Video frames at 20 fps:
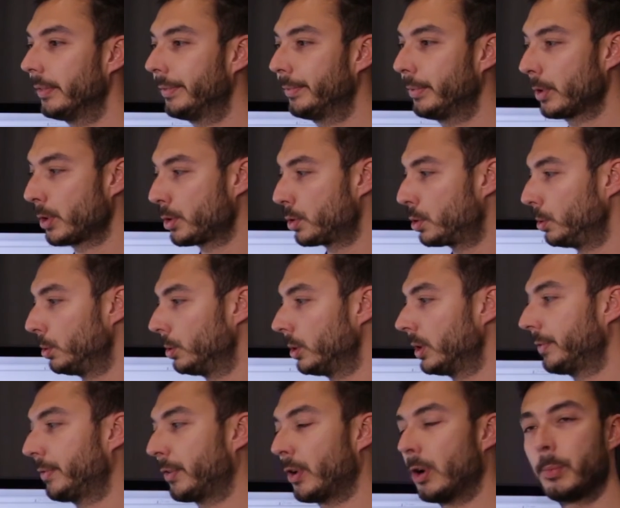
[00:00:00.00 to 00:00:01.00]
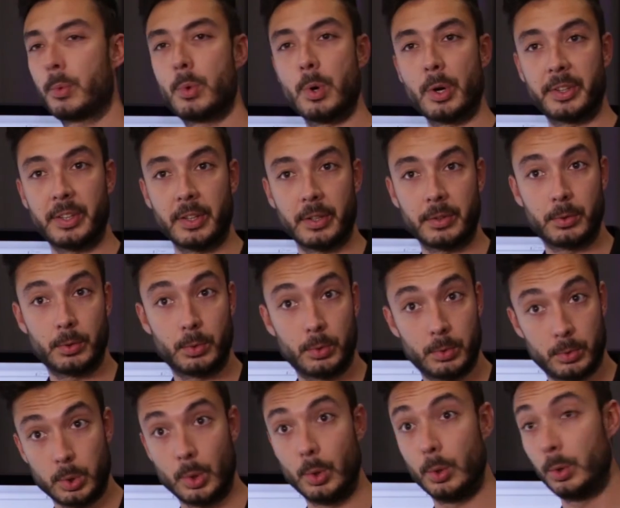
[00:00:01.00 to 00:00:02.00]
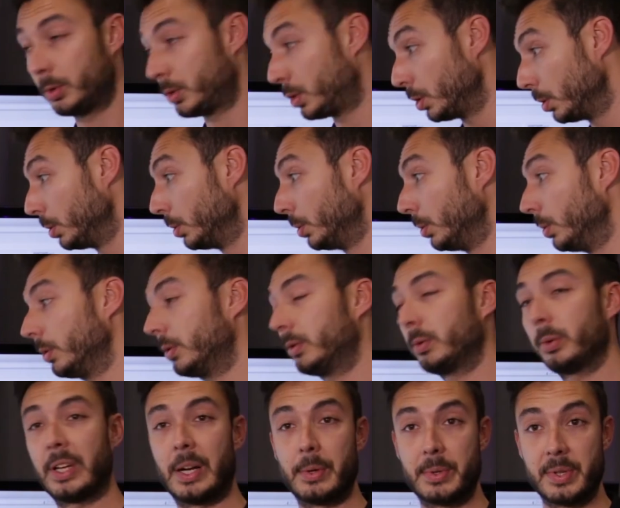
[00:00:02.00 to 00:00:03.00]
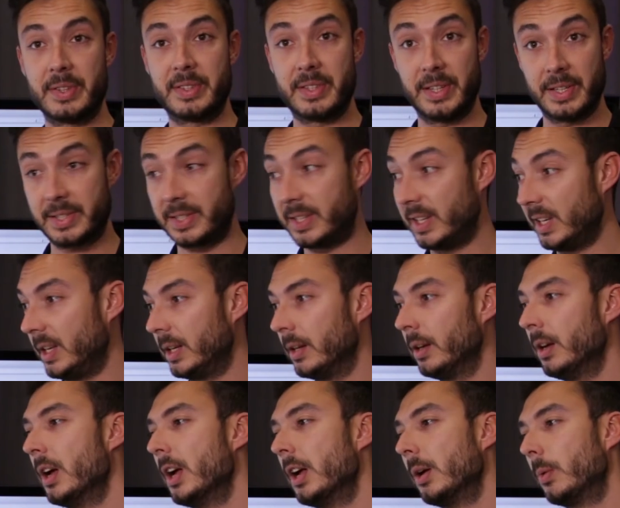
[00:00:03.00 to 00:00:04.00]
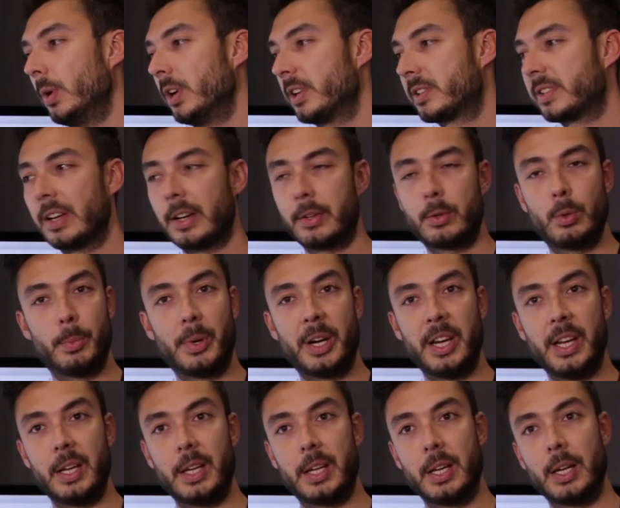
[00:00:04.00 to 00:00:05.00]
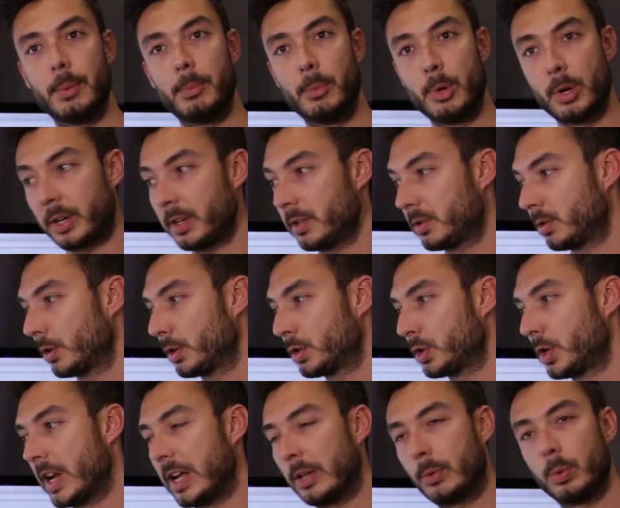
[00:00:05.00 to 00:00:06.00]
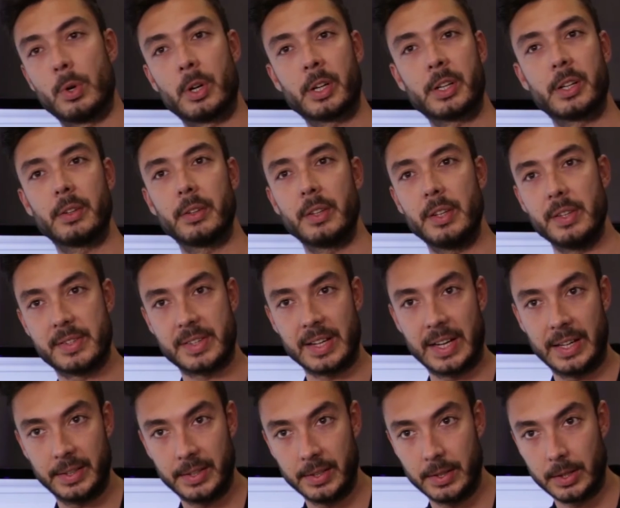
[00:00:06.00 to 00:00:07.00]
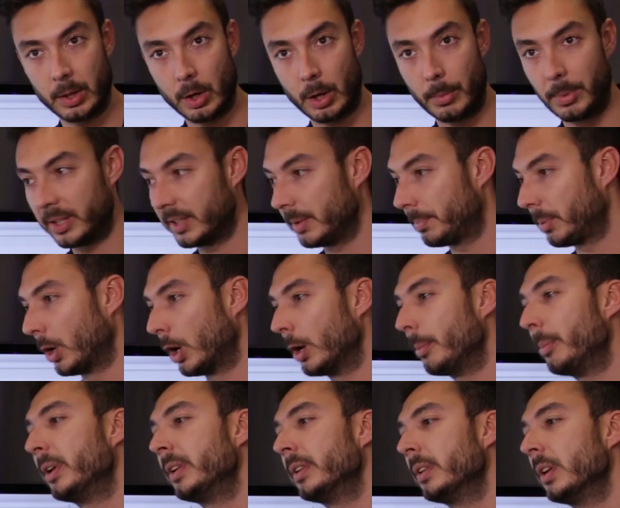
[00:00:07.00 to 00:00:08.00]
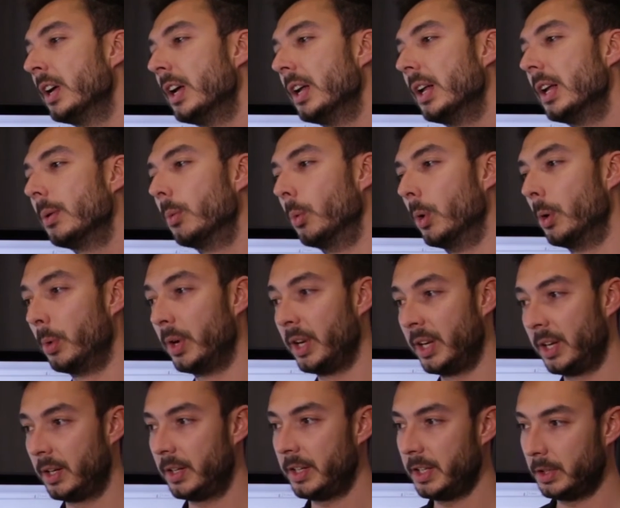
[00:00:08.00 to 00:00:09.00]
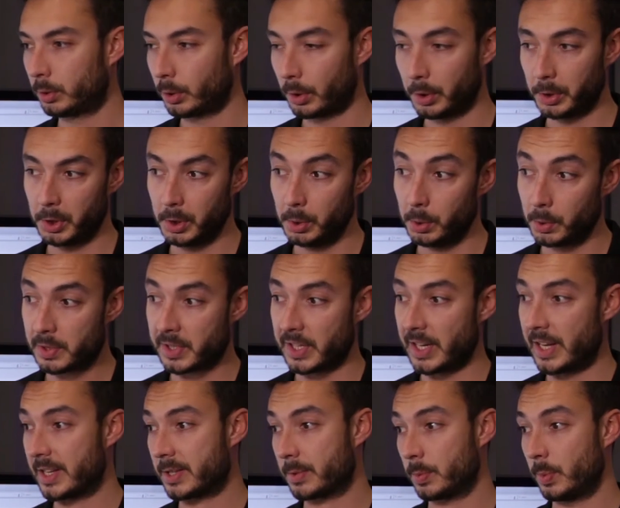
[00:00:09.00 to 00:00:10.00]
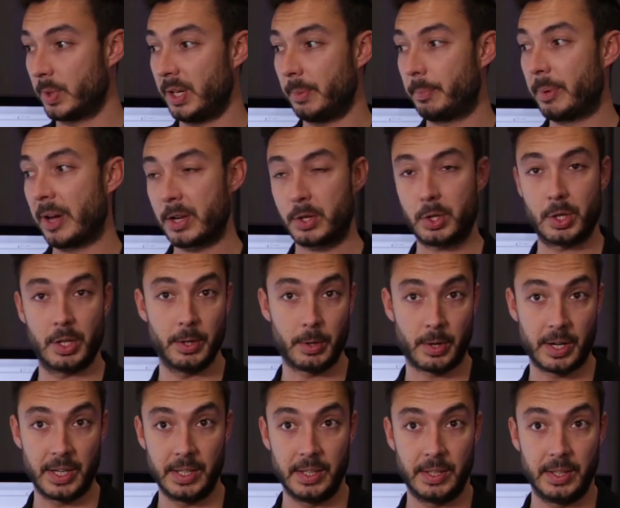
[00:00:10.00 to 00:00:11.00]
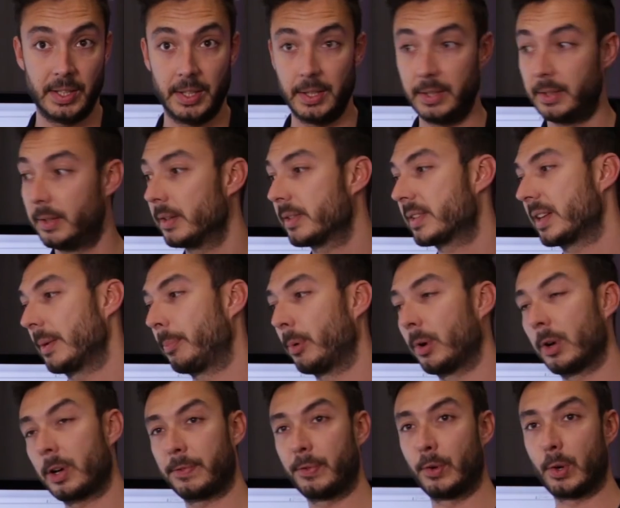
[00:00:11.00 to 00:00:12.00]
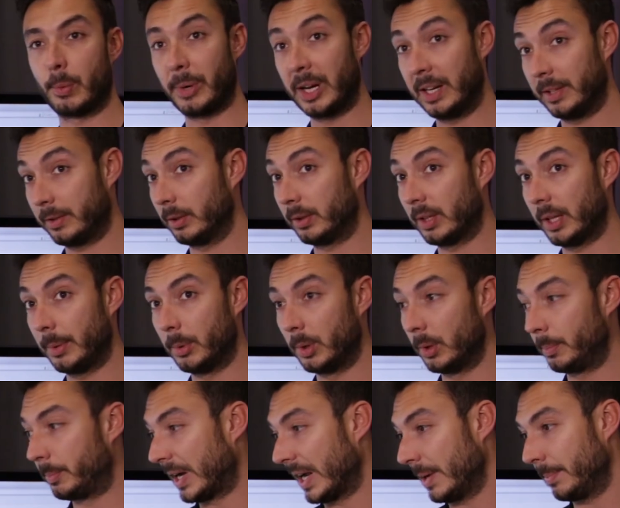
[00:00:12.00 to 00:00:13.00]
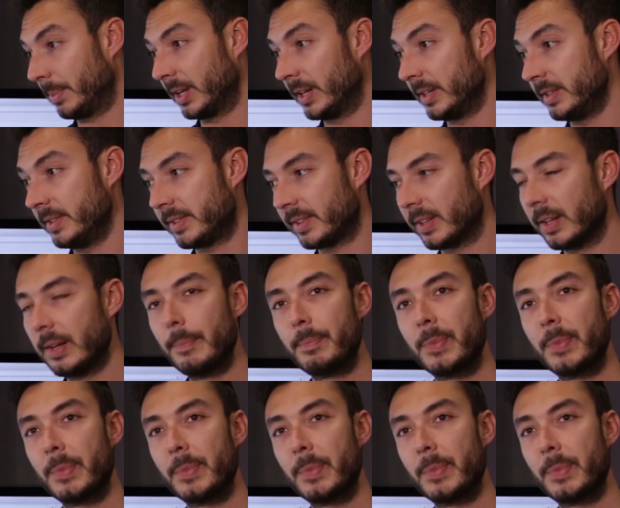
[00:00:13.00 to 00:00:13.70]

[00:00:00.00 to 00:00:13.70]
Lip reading: For sure, from quarter 2 2016, we'll start to bring more research network inside the global deployment. We will introduce, as we partially already did, support for multi-table pipelines.